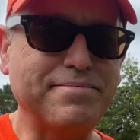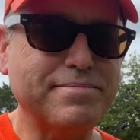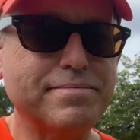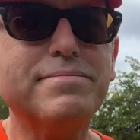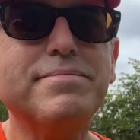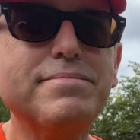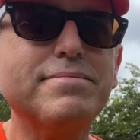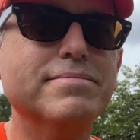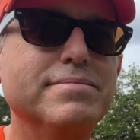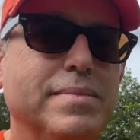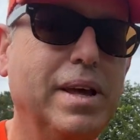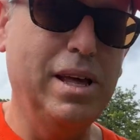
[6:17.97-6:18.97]

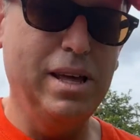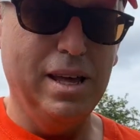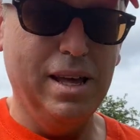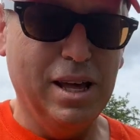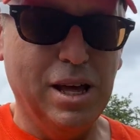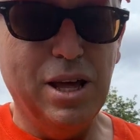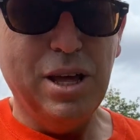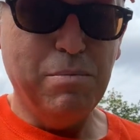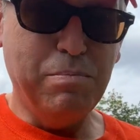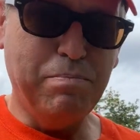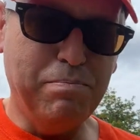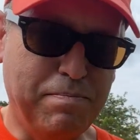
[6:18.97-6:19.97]

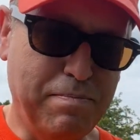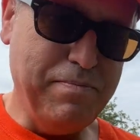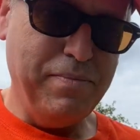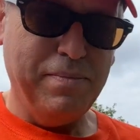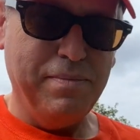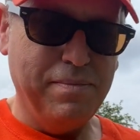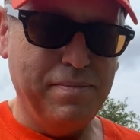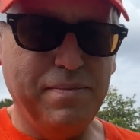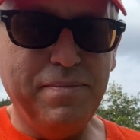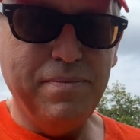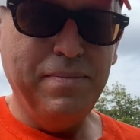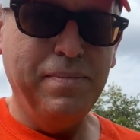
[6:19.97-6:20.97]

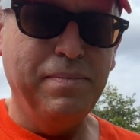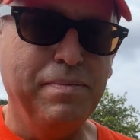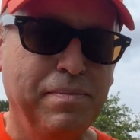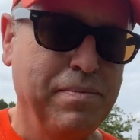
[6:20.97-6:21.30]
Nobody speaks.